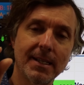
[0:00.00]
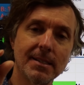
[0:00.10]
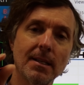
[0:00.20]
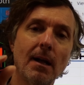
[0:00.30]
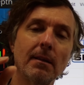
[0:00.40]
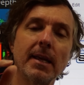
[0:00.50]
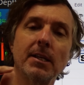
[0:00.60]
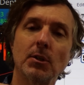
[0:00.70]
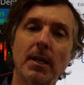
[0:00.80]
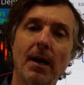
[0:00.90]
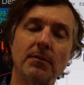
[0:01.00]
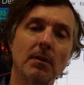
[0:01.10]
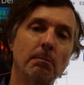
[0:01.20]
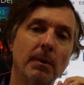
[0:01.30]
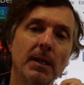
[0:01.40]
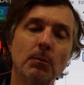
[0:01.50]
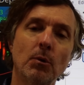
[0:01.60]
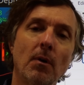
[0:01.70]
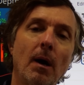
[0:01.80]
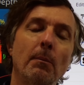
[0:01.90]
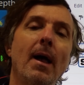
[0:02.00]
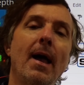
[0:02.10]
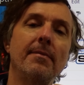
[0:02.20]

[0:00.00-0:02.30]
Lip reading: consolidation after the big move up,